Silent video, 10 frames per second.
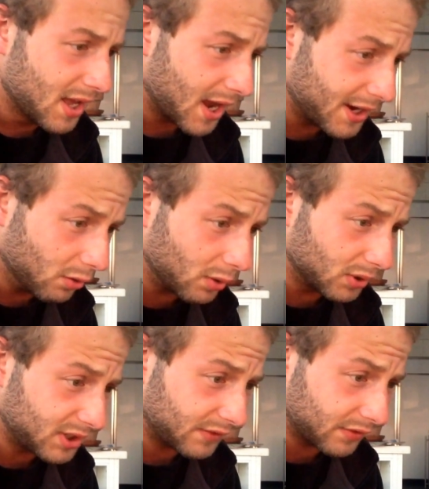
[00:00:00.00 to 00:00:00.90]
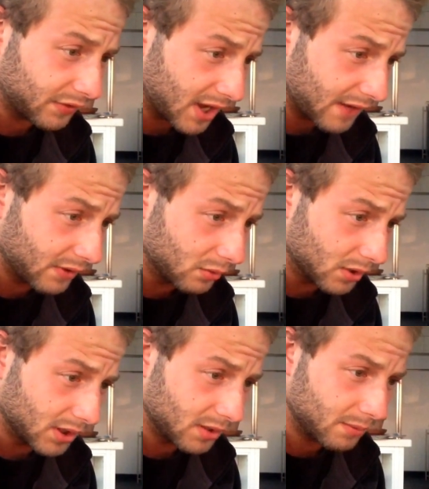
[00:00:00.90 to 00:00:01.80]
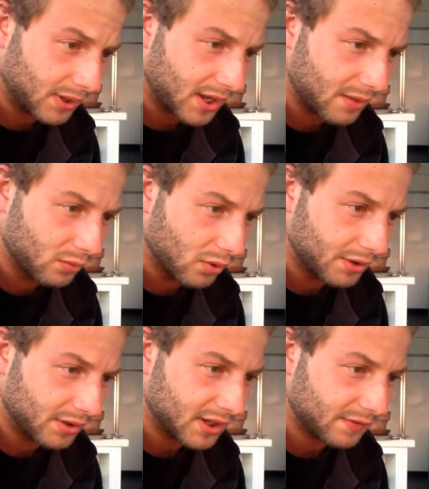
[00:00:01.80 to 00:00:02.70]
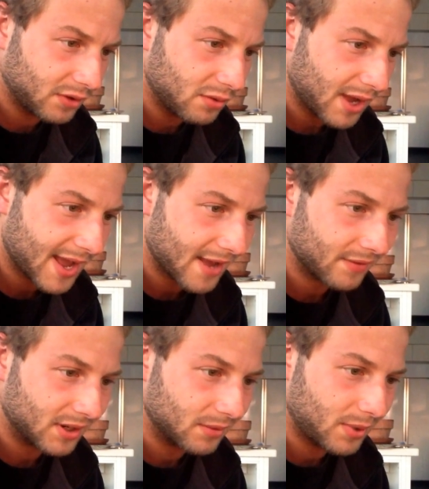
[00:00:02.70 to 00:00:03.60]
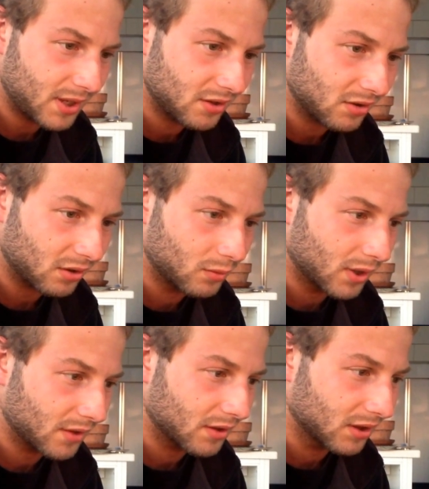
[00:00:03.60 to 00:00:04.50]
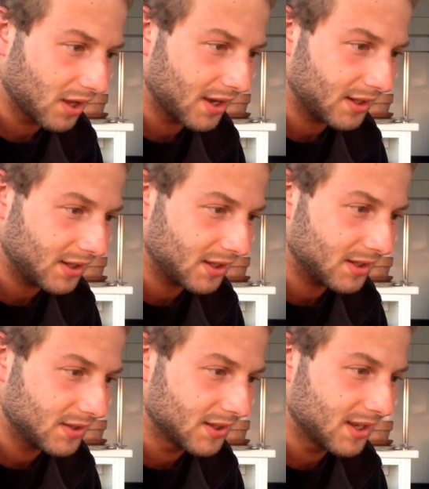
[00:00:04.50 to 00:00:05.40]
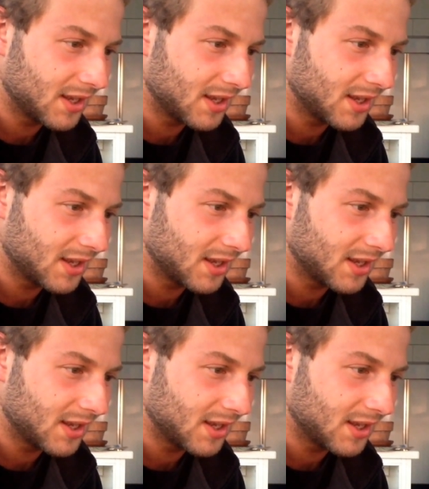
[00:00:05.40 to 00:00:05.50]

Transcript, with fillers: I know it will differ for everyone, but I'm wondering if you have an opinion on where the line is